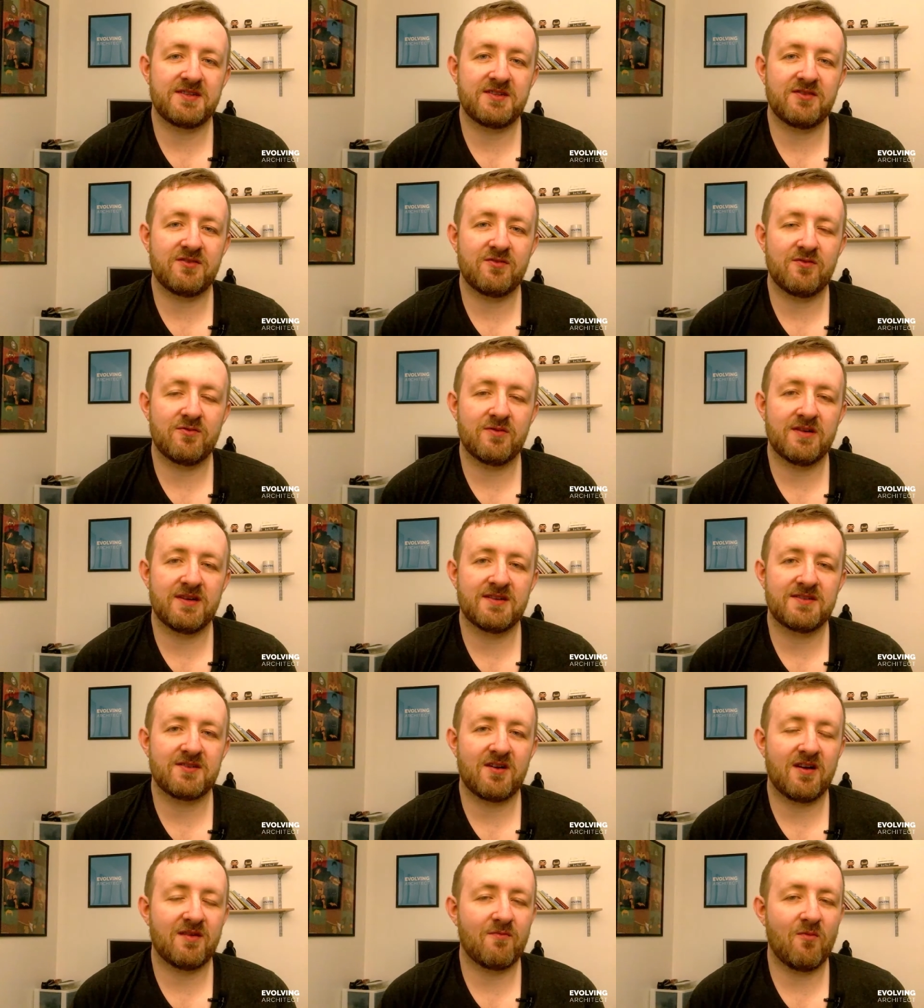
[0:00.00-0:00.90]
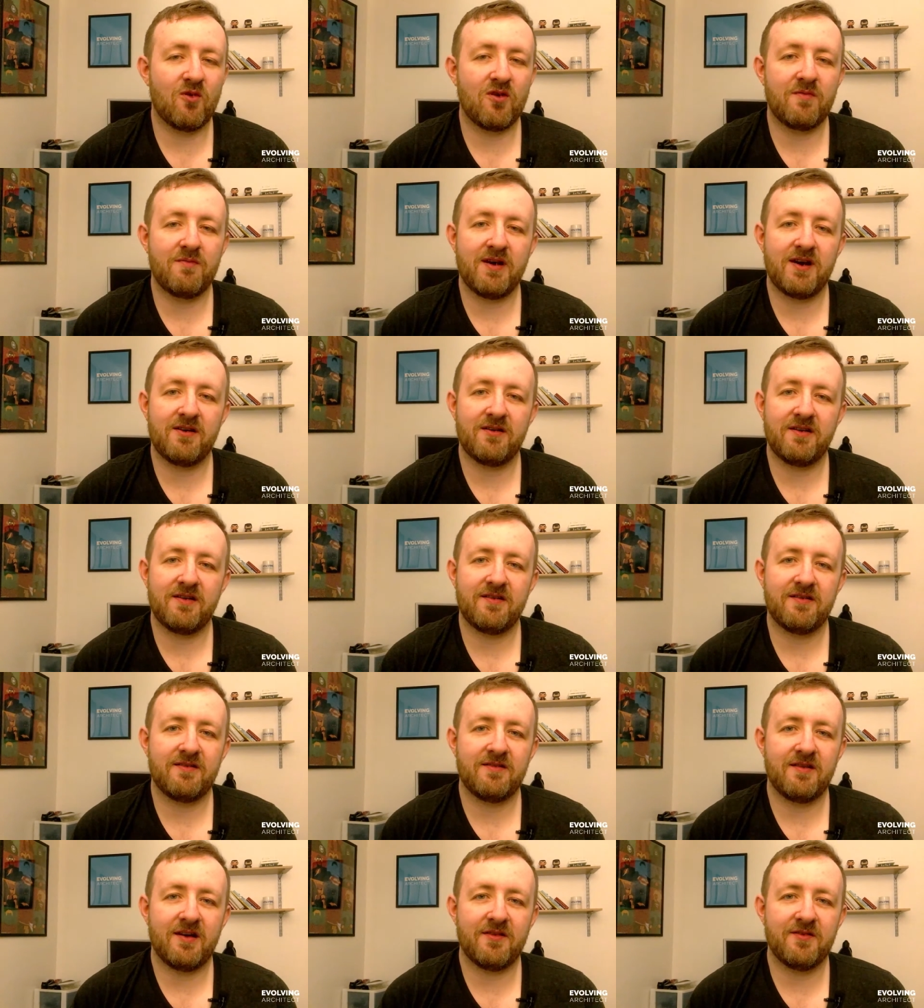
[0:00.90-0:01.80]
to talk more
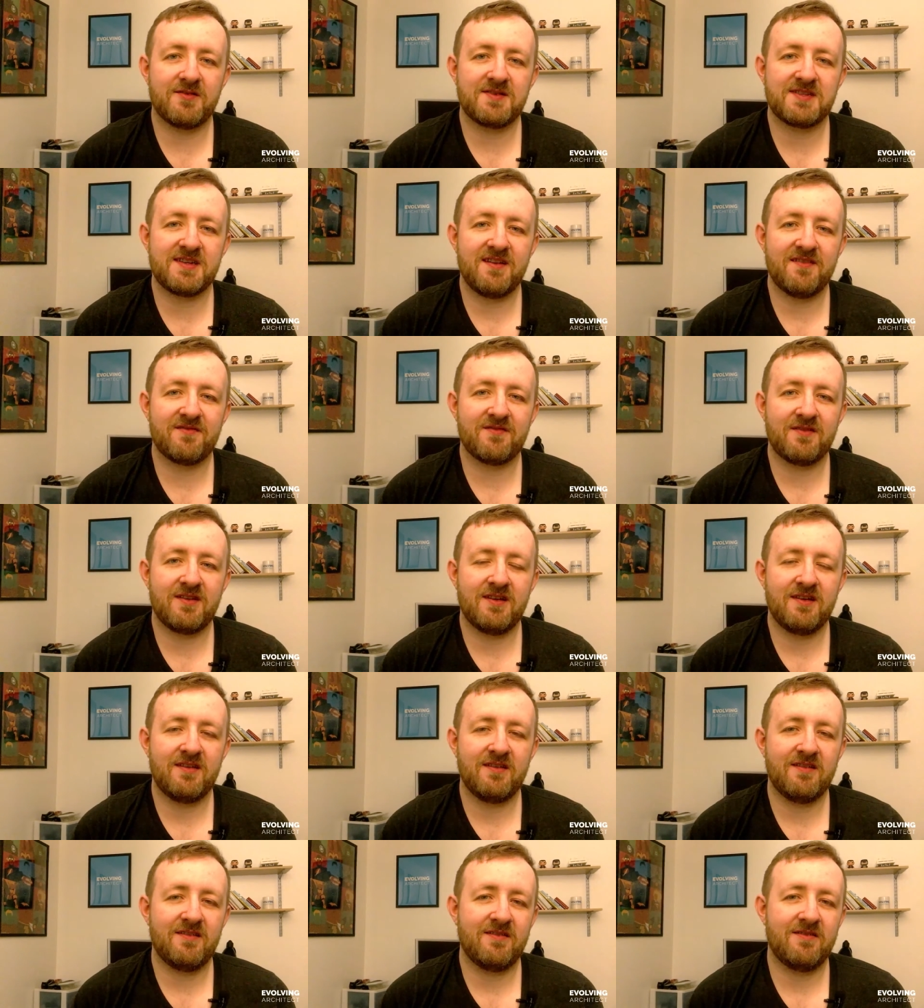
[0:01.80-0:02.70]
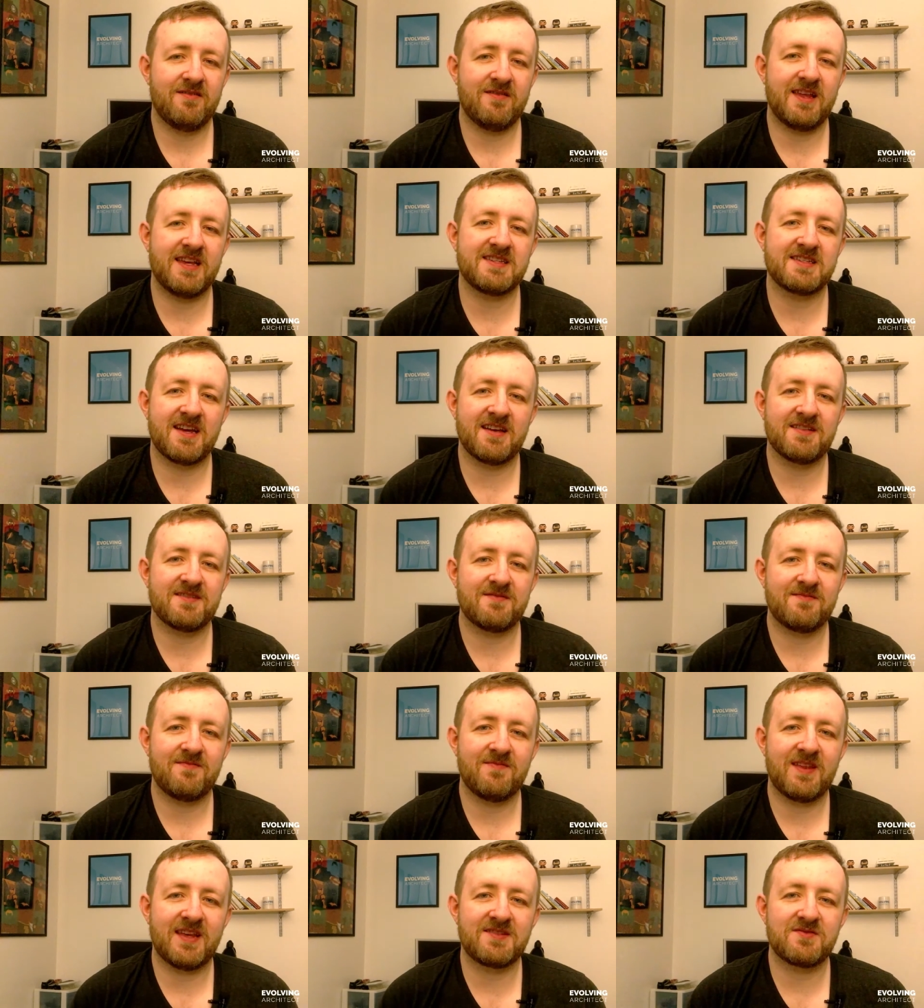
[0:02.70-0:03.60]
about other stuff. Thanks, guys.
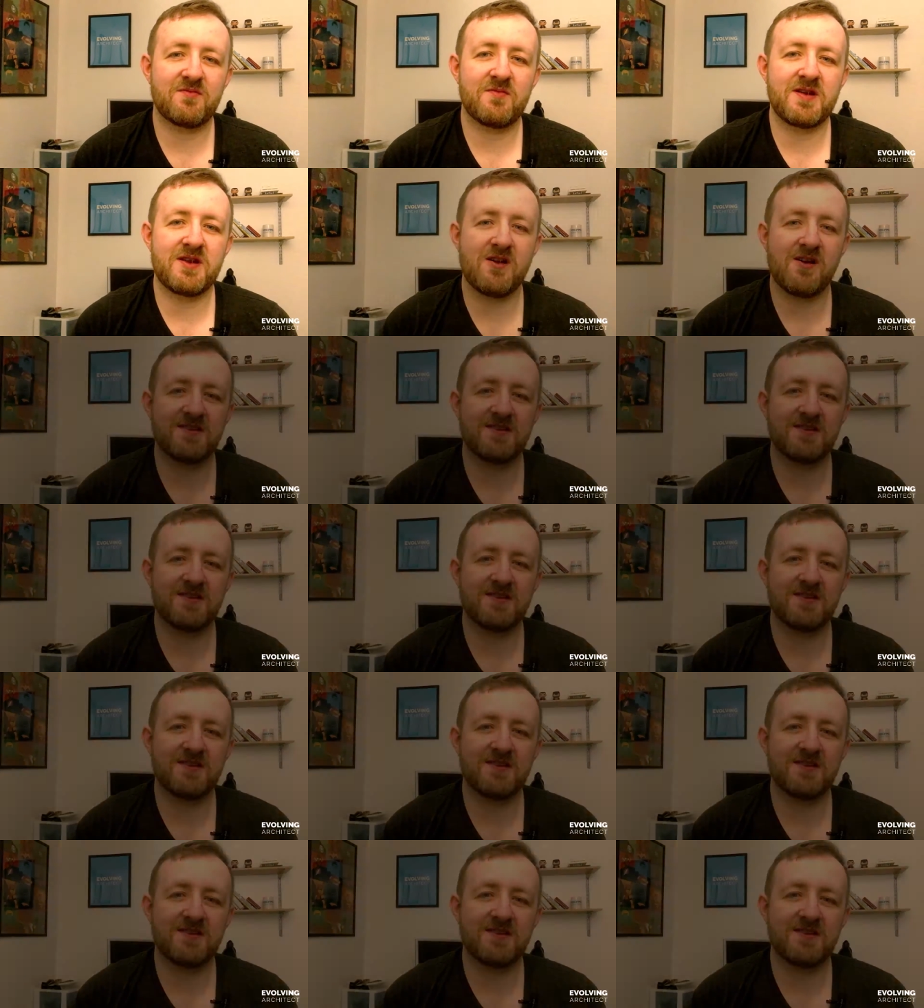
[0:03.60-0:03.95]
Thanks for being